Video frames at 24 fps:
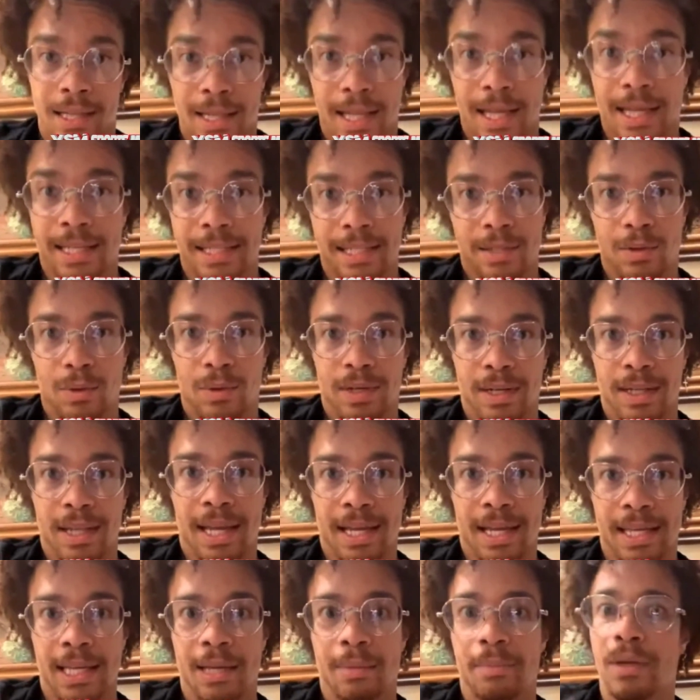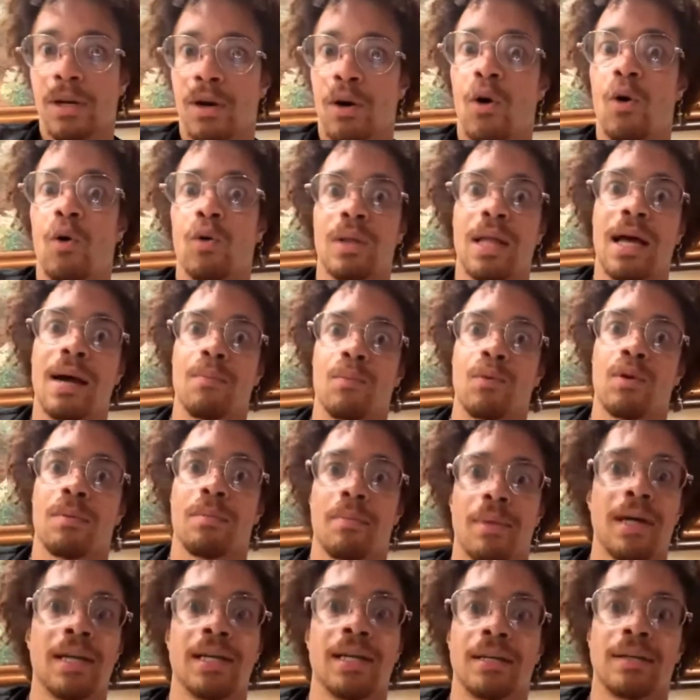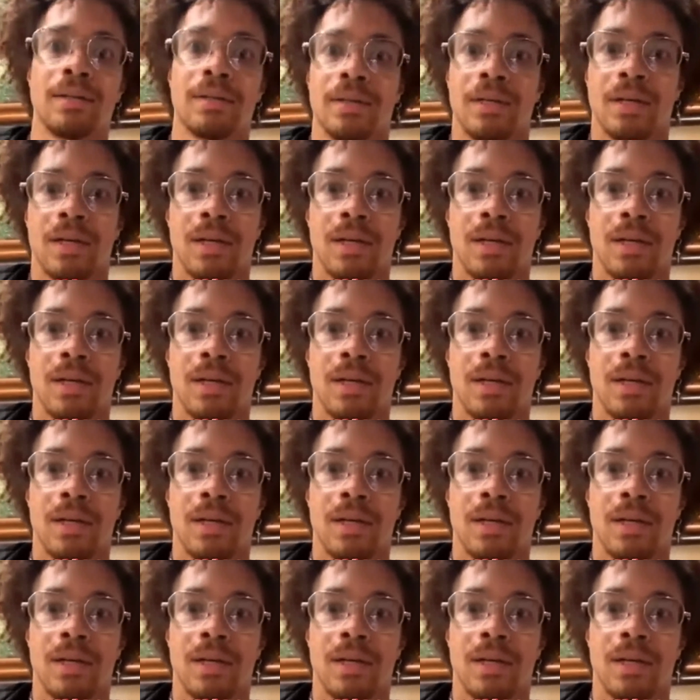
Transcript: it's going to like give me a whole lot more money.